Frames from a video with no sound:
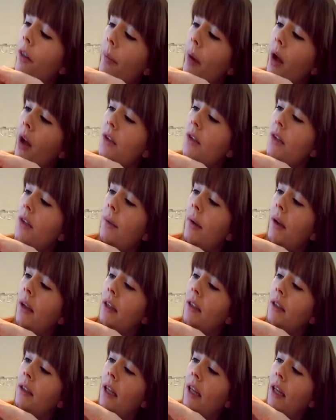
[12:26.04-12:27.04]
the pots as
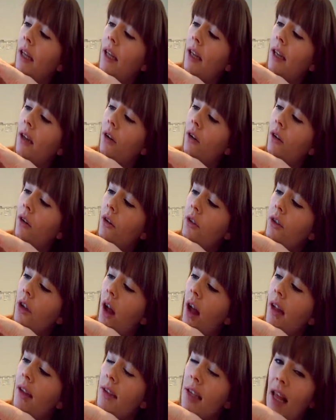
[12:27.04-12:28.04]
well, it also
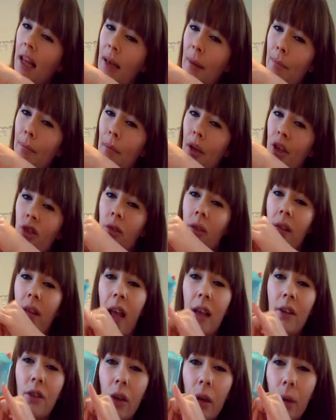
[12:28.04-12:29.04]
has like a measuring,
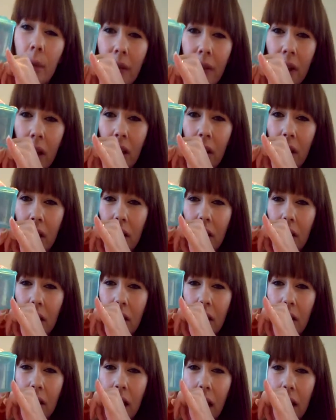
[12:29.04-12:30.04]
I don't know if it,
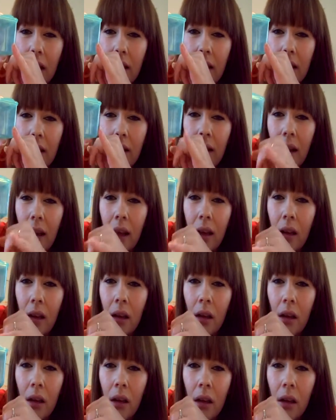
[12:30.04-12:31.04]
can you see?
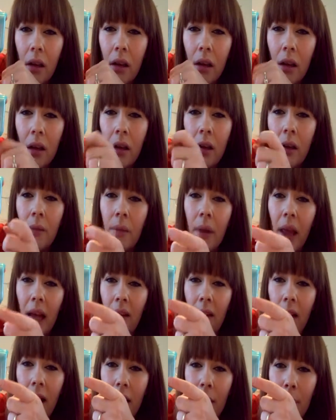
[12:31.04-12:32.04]
It
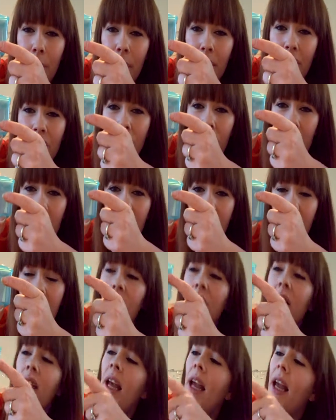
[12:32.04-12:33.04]
has like a measuring
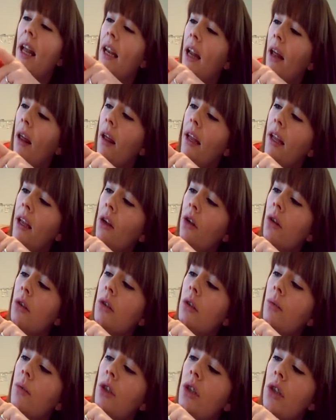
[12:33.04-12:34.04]
thing on it, and it
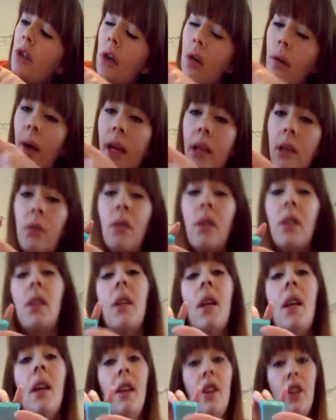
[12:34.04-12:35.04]
goes up to 2
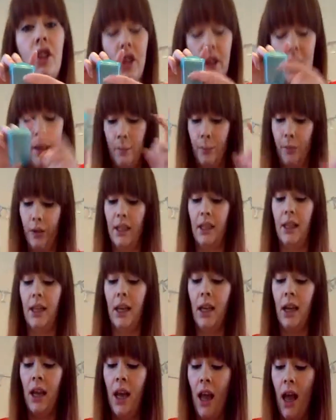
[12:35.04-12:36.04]
ounce, so it's
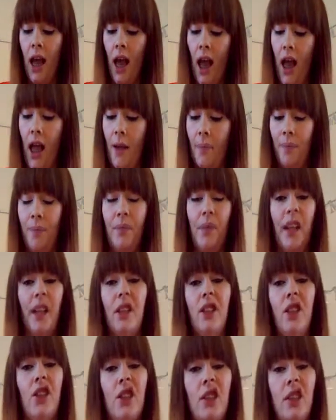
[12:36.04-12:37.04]
brilliant.
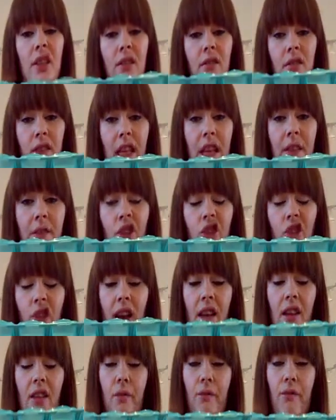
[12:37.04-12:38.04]
And you just leave the
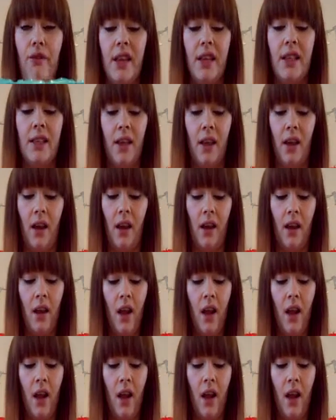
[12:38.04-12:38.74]
tray in the freezer,